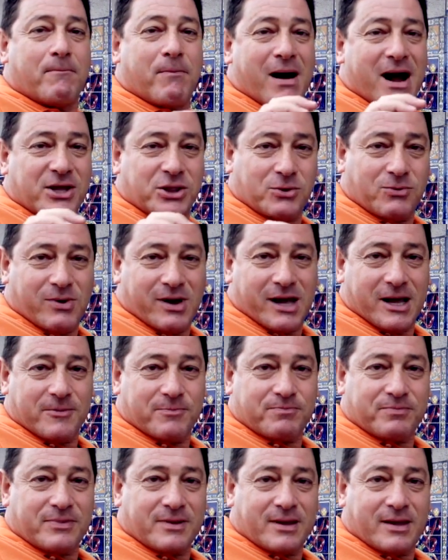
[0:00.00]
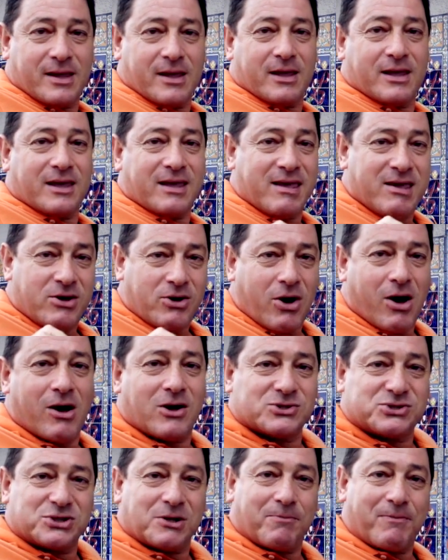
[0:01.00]
By the way, he
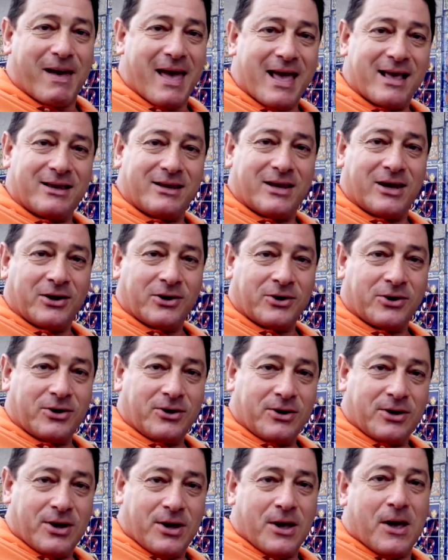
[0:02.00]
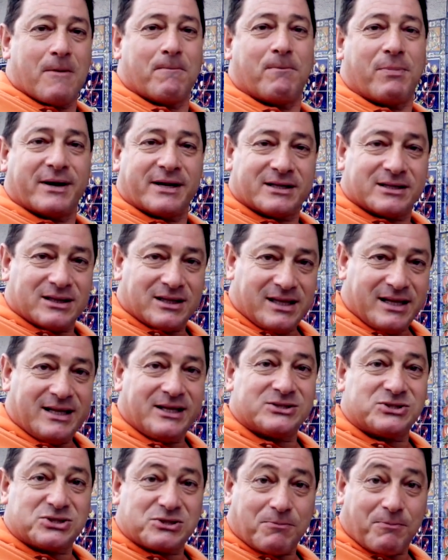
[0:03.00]
calls it a painkiller, but it
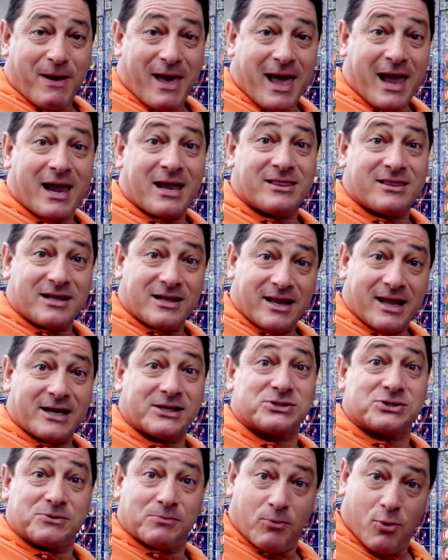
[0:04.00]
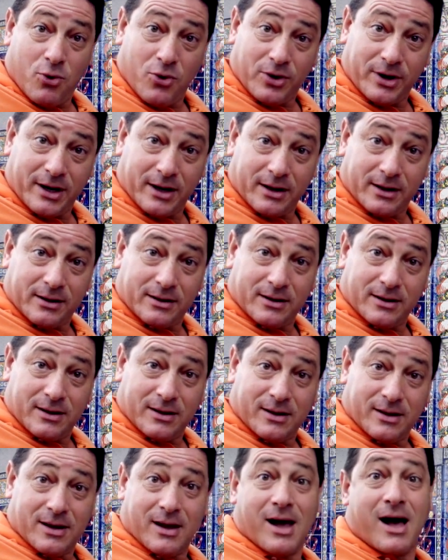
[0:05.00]
leads to pain the next morning.
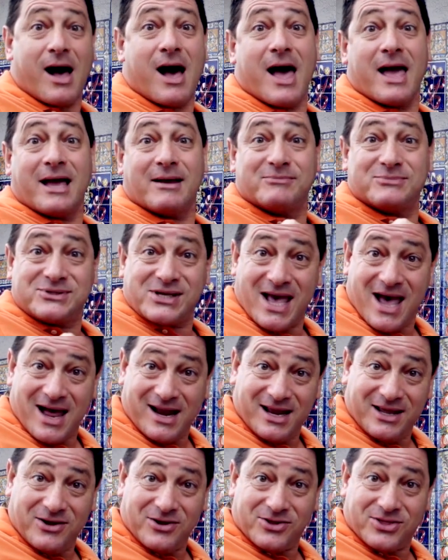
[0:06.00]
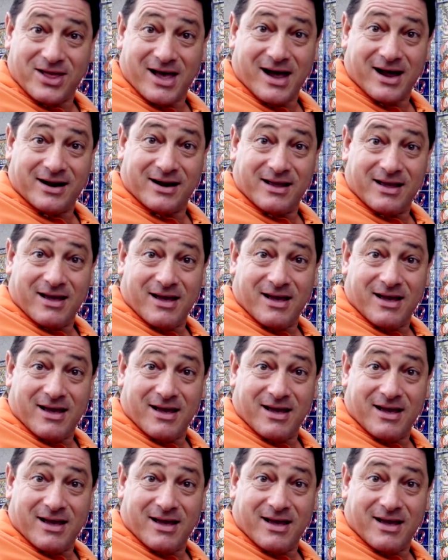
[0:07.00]
I am telling you that.